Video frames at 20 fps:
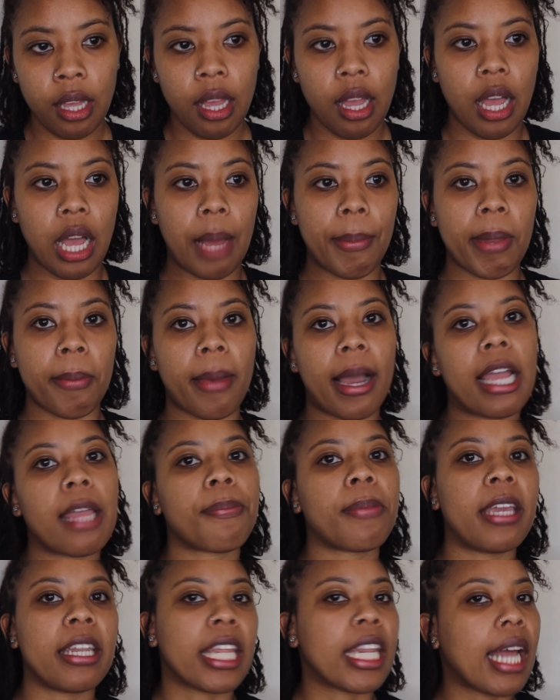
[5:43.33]
In my
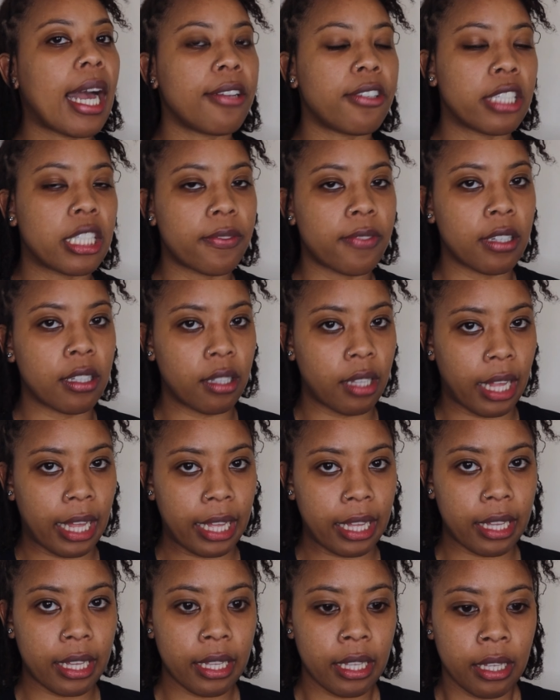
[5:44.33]
opinion, I just feel
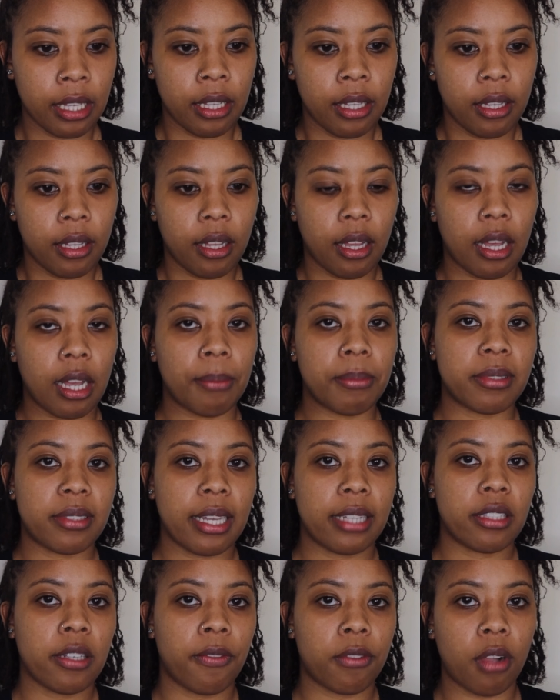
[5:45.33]
like
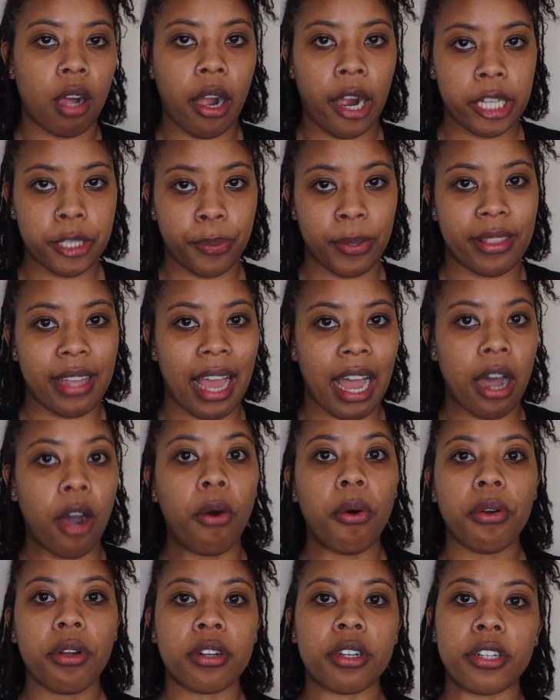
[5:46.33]
sets of locks
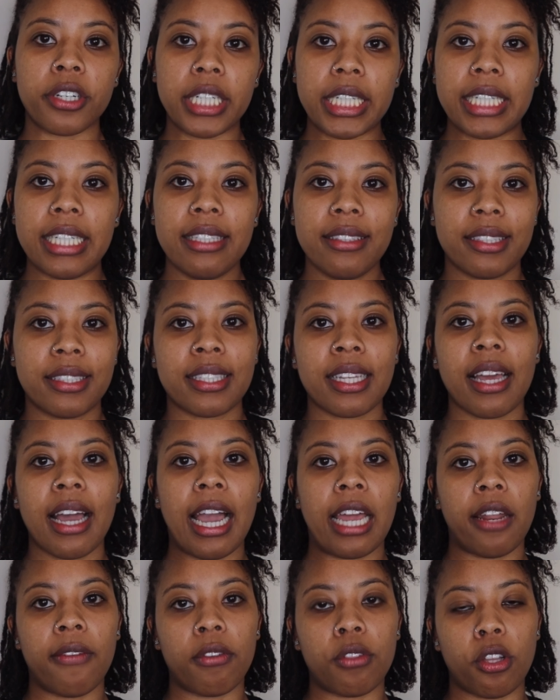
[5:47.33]
without grids
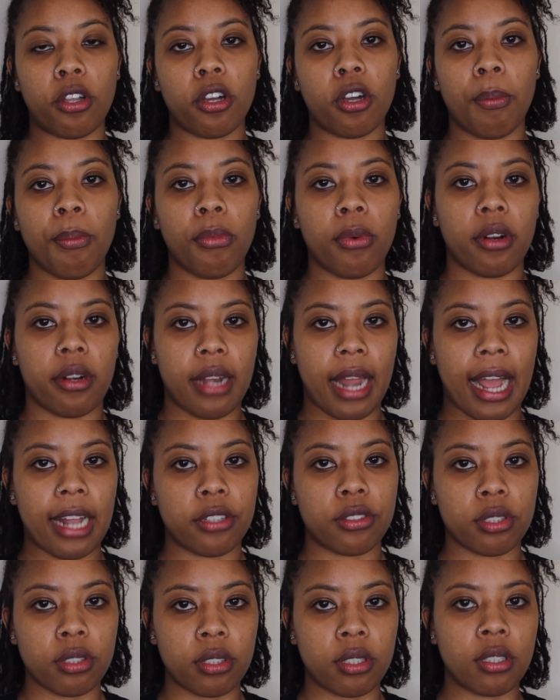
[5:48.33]
kind of look more
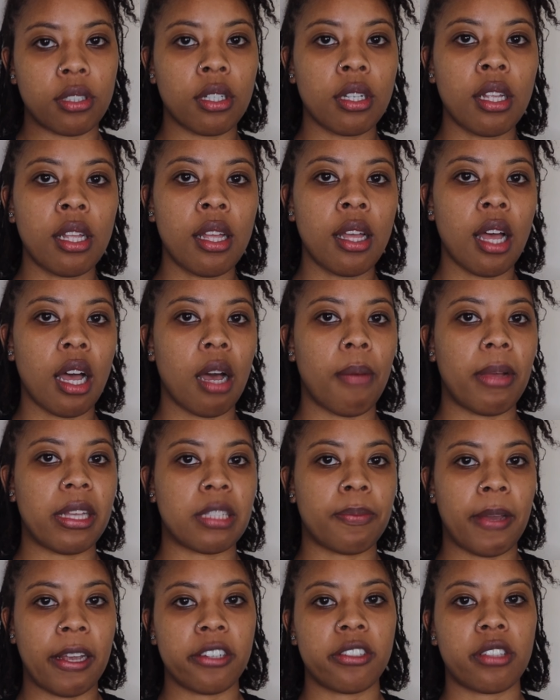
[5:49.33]
natural,
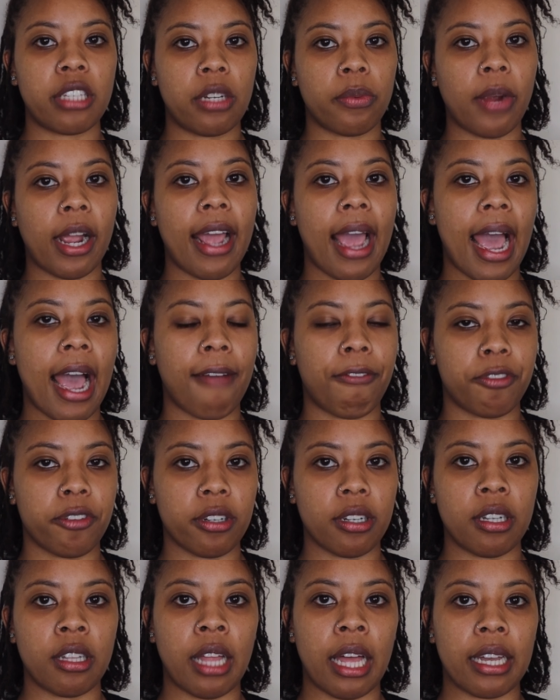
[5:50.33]
especially right
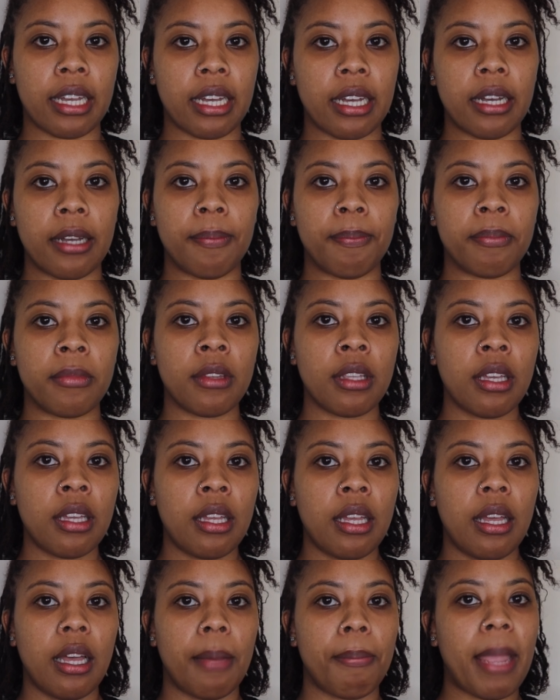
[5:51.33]
after like
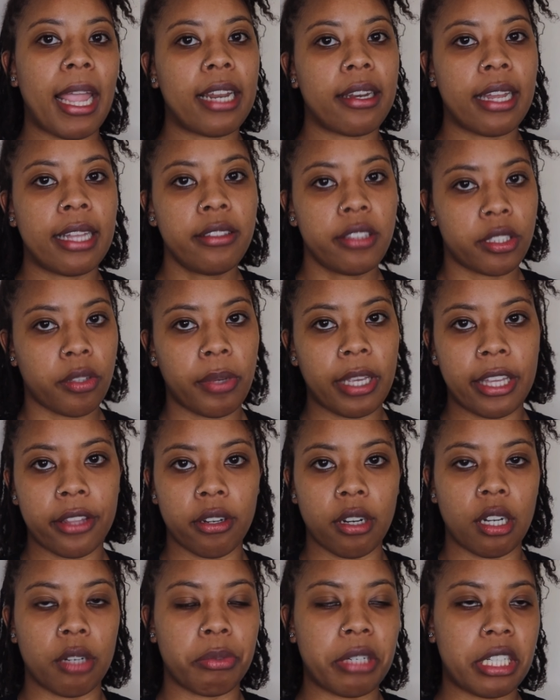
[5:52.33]
maintenance, so
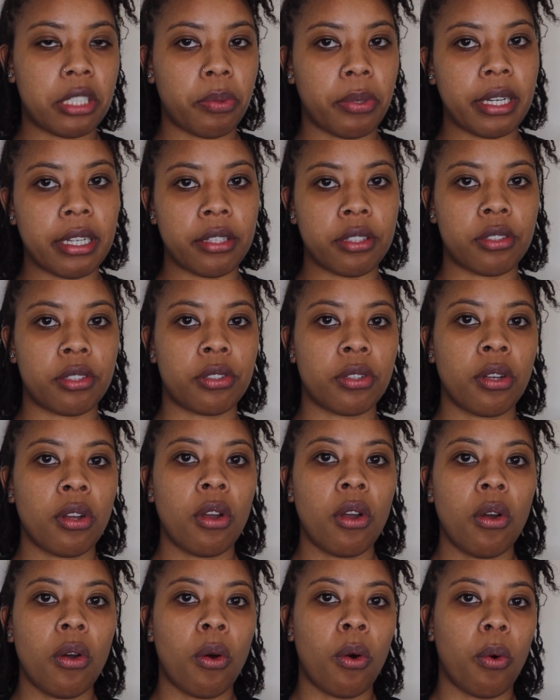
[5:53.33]
either a retwist
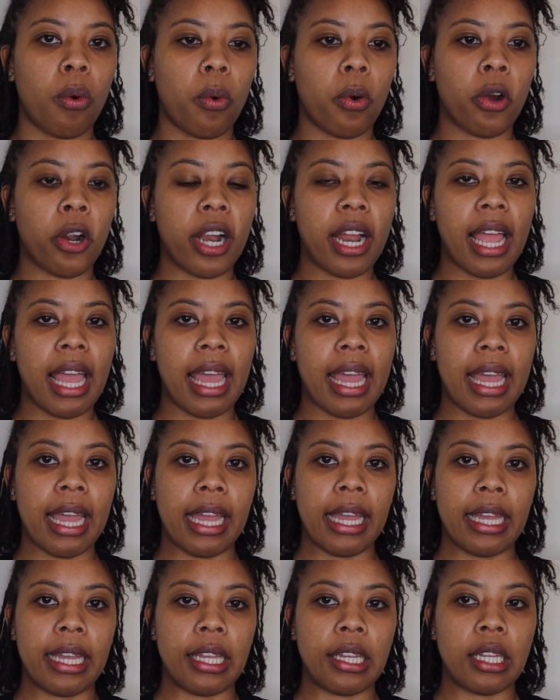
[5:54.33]
or
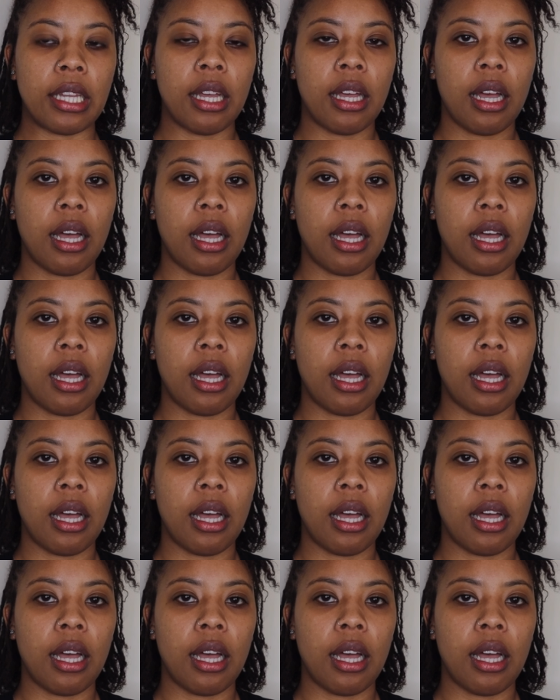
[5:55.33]
an